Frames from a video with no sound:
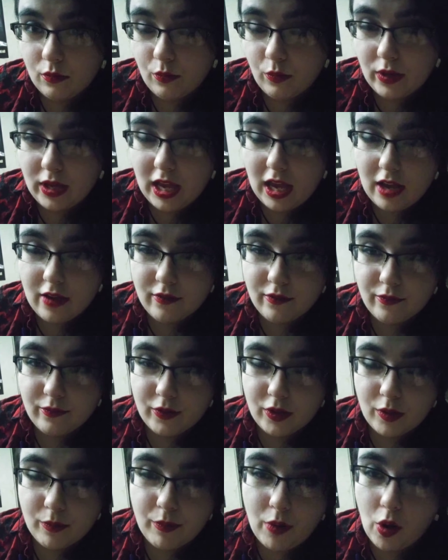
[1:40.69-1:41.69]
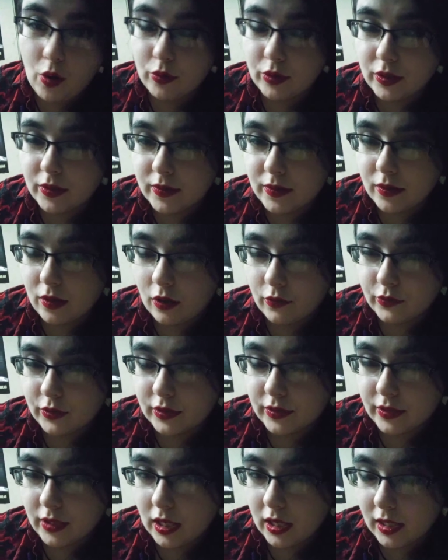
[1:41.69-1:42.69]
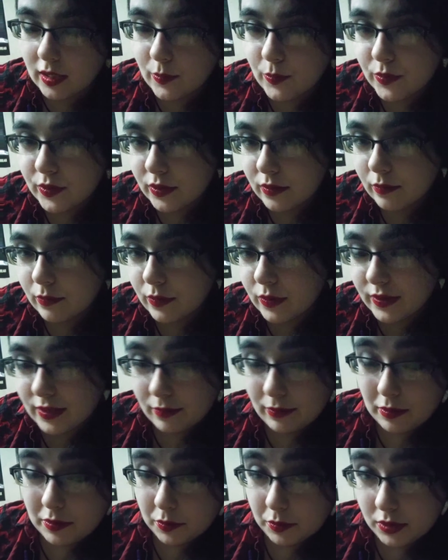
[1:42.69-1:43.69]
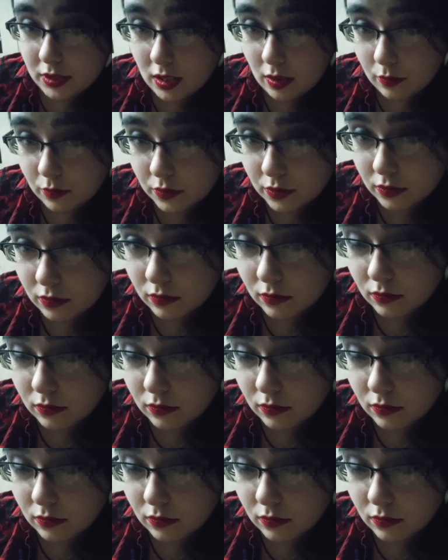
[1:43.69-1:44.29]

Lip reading: we have components oftentimes, but sometimes we don't.